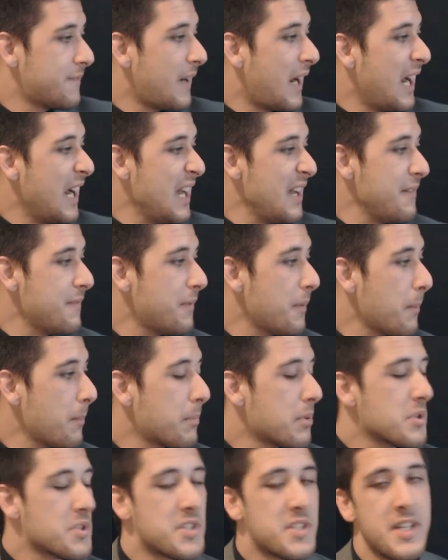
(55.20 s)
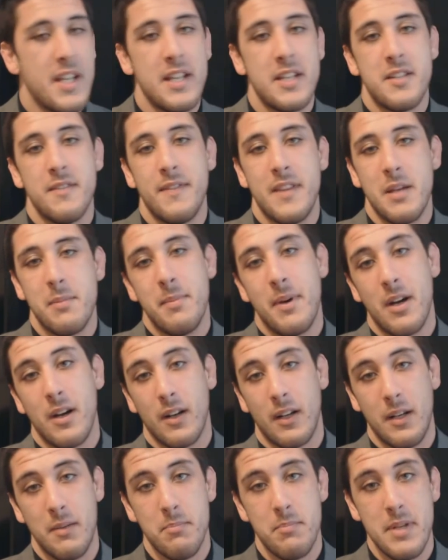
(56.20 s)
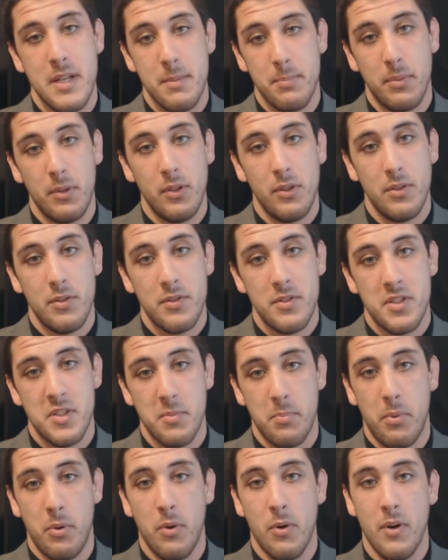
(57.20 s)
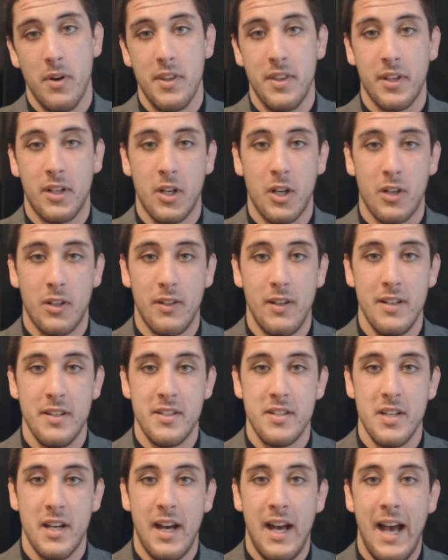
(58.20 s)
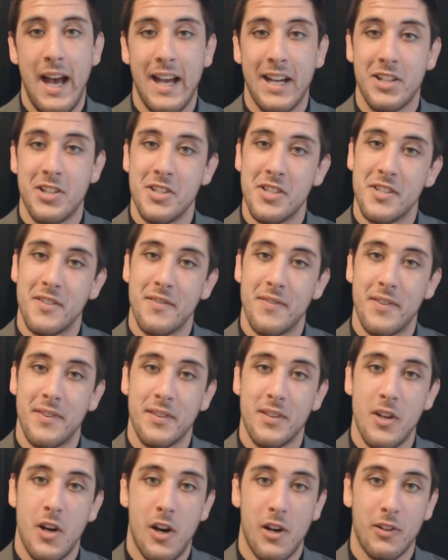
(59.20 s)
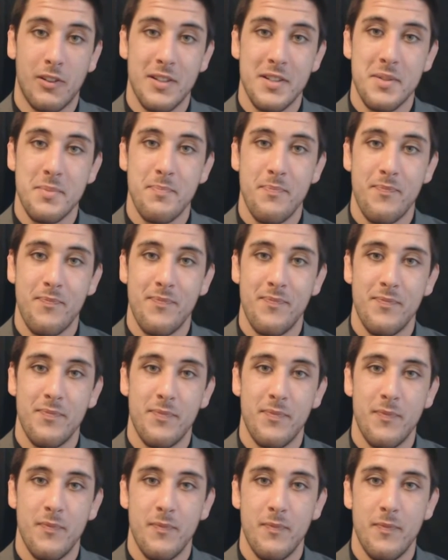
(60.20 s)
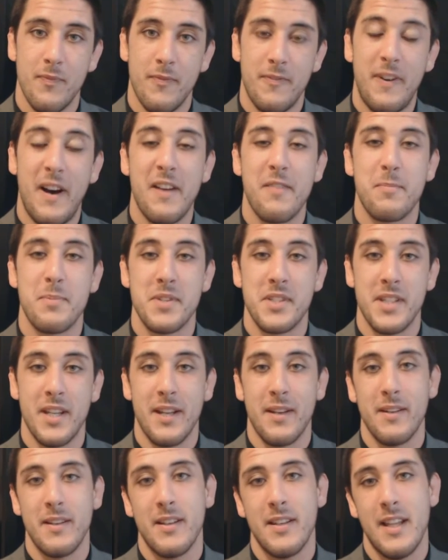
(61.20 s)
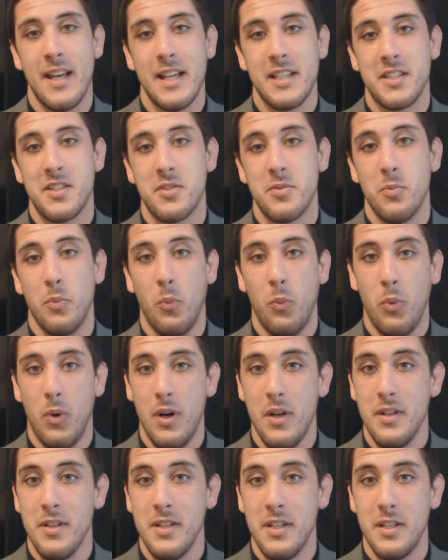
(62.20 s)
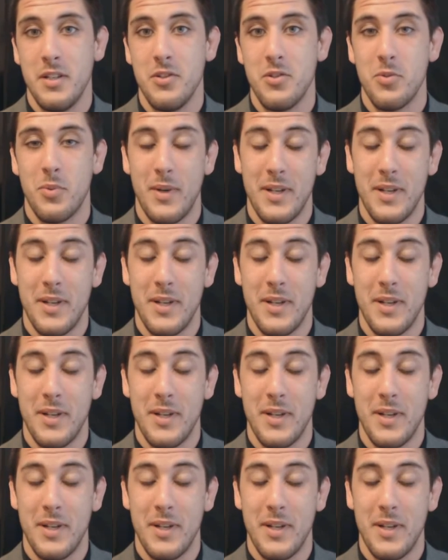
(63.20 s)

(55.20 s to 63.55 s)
5% of the American people support the current actions of Congress. 5%, that's 1 in